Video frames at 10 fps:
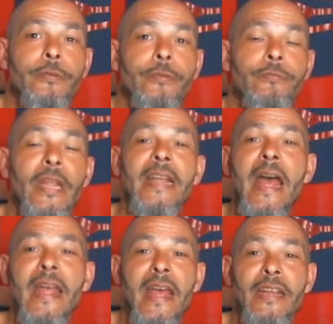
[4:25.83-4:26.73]
I
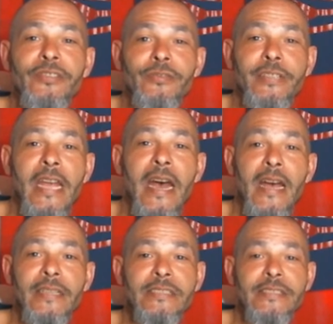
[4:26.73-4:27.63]
actually
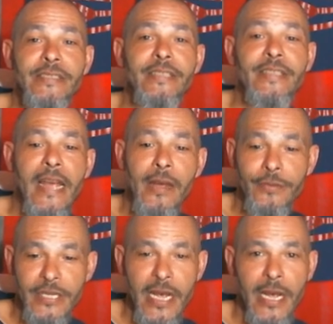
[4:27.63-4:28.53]
got sit down
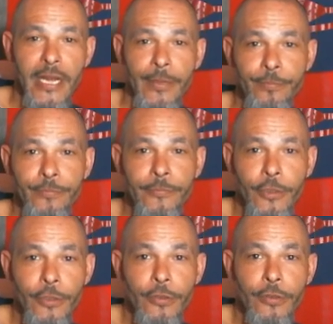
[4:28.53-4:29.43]
time
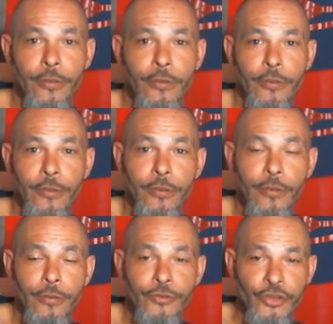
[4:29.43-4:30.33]

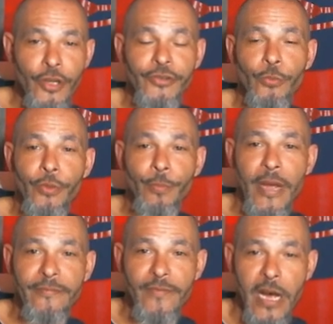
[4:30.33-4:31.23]
just with my
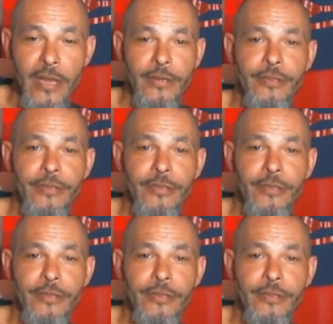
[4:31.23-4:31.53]
father.